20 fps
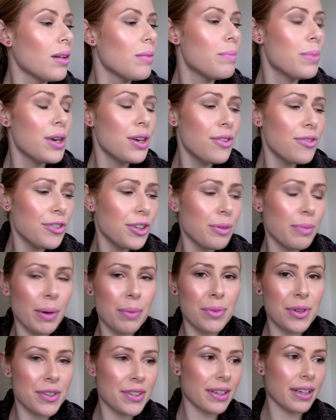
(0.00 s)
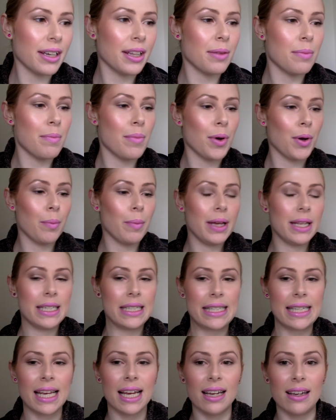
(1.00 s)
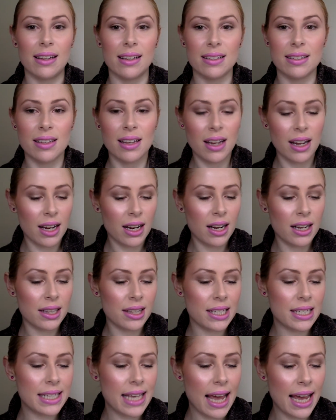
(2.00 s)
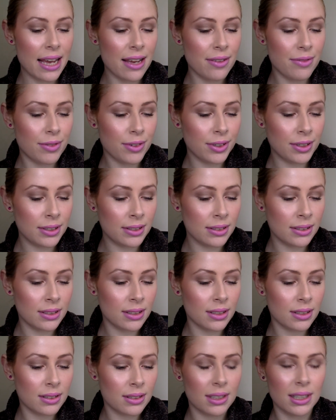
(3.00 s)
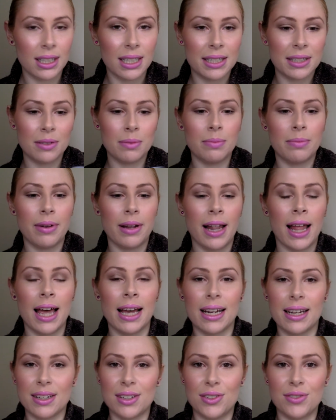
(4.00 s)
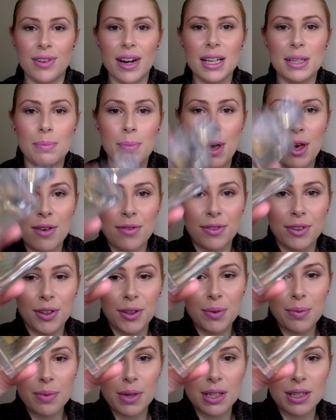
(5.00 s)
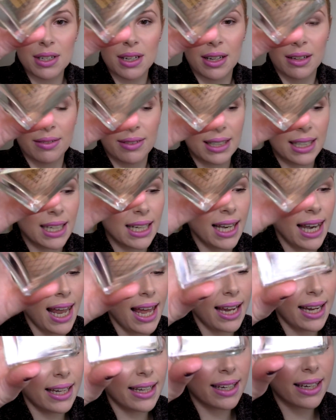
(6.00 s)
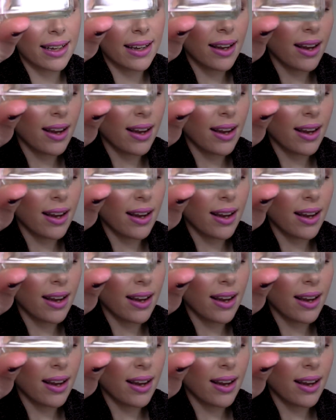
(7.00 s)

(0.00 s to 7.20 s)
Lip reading: Perfume I'm using at the moment is this Avon Little Black Dress perfume, which I really like,